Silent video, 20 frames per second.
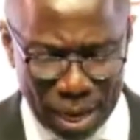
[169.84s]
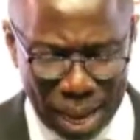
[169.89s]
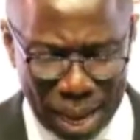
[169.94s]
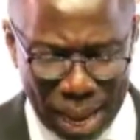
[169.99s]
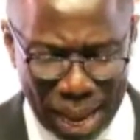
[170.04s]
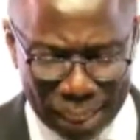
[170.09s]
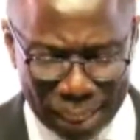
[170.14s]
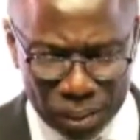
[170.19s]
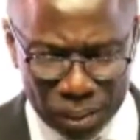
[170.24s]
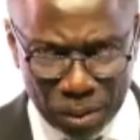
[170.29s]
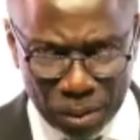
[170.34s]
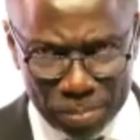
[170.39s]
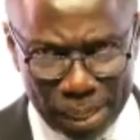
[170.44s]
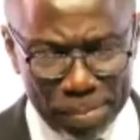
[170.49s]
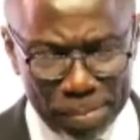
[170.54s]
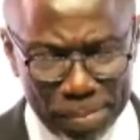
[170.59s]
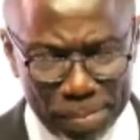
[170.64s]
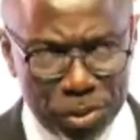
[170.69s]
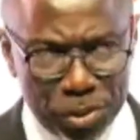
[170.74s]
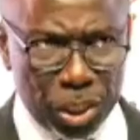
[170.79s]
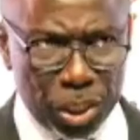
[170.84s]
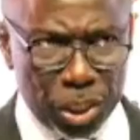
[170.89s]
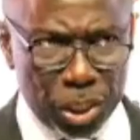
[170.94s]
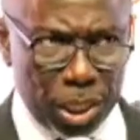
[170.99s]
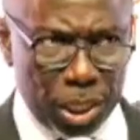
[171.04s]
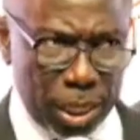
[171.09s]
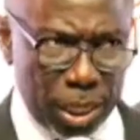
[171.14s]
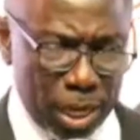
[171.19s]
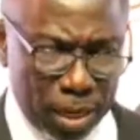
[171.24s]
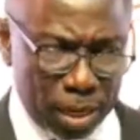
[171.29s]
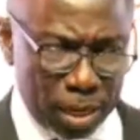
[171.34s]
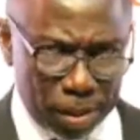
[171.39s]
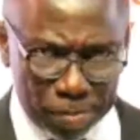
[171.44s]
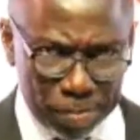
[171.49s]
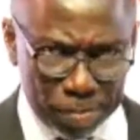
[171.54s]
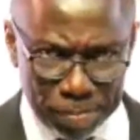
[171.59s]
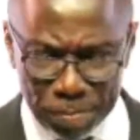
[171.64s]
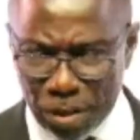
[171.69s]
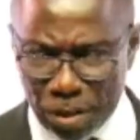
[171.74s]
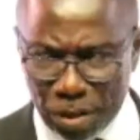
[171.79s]
sometimes the
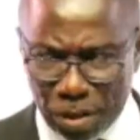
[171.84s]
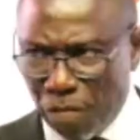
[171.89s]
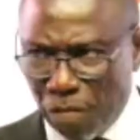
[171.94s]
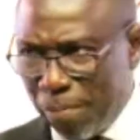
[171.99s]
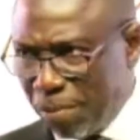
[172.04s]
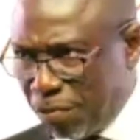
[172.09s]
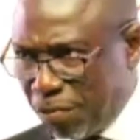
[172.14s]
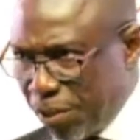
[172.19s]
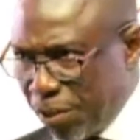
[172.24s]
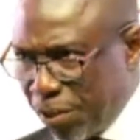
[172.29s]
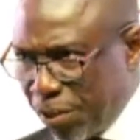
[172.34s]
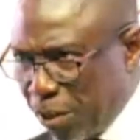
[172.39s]
government figures